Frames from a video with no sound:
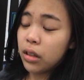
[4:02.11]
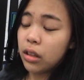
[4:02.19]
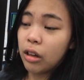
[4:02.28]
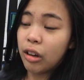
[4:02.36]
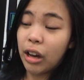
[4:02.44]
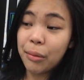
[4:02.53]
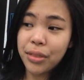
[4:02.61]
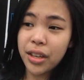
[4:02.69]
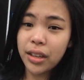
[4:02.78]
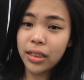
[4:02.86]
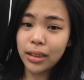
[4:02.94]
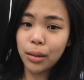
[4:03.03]
I'm
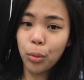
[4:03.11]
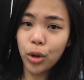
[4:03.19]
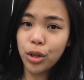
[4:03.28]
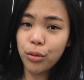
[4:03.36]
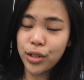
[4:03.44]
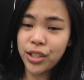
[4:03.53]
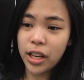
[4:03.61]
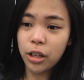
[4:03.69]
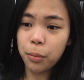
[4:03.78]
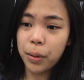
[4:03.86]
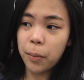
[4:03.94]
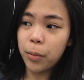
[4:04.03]
thinking that the more you
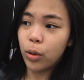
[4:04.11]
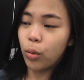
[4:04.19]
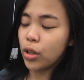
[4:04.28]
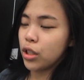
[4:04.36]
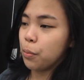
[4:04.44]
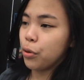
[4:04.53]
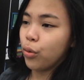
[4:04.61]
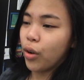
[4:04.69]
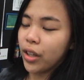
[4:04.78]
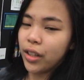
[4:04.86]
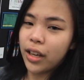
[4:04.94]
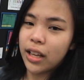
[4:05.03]
recycle paper, the worse the print
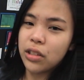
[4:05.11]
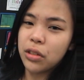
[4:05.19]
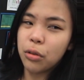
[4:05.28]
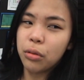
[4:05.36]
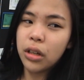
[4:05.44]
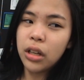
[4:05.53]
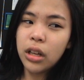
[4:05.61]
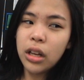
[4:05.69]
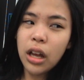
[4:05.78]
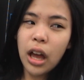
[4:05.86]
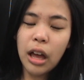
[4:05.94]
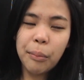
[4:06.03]
quality gets. So,
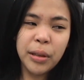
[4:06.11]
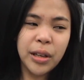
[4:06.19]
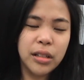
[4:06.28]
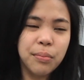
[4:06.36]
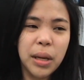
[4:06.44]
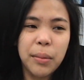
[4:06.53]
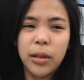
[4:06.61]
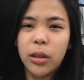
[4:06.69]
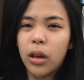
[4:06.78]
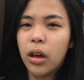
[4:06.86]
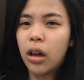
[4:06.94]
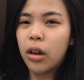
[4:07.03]
because maybe
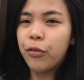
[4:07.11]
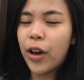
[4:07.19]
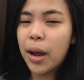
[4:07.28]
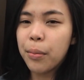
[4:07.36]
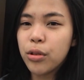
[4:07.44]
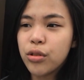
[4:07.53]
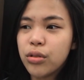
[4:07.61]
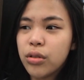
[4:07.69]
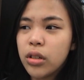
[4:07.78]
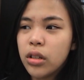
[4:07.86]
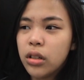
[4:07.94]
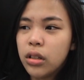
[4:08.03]
the fibers
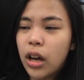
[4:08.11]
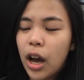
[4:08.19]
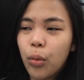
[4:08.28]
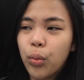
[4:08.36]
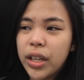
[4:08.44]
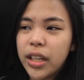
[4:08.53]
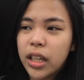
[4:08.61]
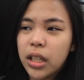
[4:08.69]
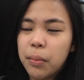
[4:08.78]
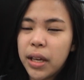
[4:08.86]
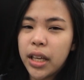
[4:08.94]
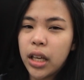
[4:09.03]
got
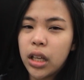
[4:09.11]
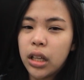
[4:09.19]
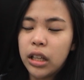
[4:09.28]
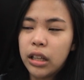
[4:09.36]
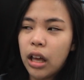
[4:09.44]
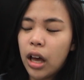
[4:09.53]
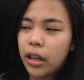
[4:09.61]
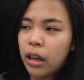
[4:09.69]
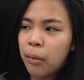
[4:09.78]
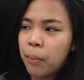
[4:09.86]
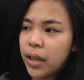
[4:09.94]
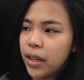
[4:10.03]
weakened, making
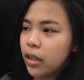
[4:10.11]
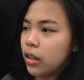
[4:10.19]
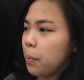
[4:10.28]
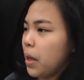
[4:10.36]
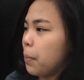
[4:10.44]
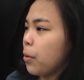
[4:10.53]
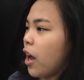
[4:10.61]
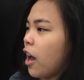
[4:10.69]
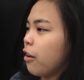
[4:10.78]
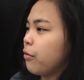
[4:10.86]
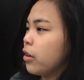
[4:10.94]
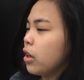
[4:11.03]
the paper
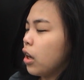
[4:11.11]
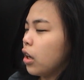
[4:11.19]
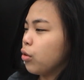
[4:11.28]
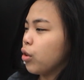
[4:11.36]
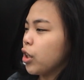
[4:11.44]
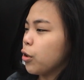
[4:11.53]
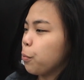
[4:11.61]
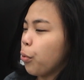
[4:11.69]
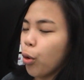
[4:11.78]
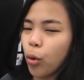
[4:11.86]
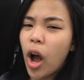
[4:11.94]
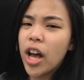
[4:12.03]
have a greater
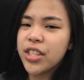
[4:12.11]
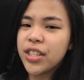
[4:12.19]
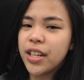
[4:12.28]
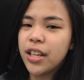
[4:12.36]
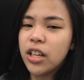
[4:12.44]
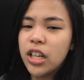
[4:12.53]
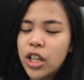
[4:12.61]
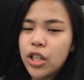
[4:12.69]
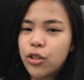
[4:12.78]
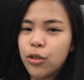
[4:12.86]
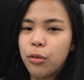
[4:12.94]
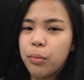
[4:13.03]
porosity.
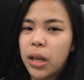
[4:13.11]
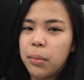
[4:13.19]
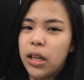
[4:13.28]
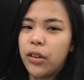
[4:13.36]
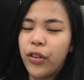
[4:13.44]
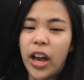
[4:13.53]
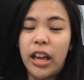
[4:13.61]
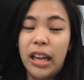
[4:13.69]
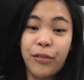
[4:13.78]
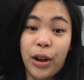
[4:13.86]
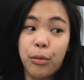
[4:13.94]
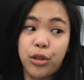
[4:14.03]
So maybe if
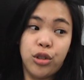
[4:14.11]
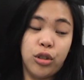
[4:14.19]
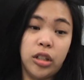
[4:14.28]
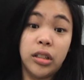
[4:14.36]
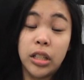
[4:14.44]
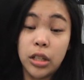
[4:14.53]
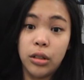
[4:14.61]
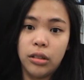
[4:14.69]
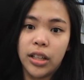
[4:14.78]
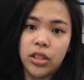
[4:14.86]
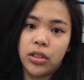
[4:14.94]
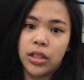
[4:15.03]
I was to continue,
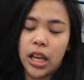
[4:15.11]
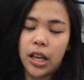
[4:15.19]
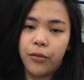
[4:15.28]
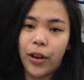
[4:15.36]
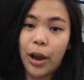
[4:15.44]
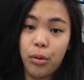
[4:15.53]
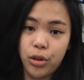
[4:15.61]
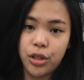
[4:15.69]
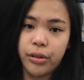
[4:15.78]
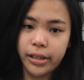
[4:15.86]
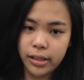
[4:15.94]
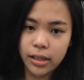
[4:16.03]
let's just say if I were
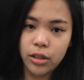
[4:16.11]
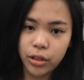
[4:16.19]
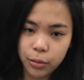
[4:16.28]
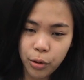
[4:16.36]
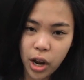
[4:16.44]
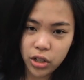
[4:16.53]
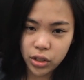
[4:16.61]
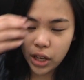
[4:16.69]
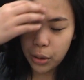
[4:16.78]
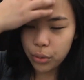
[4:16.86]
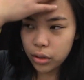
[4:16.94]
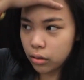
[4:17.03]
to continue this project,
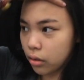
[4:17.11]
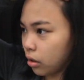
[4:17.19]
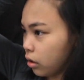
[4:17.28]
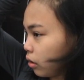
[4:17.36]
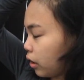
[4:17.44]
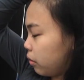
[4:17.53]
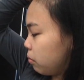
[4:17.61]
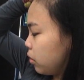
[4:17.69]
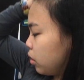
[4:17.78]
I would like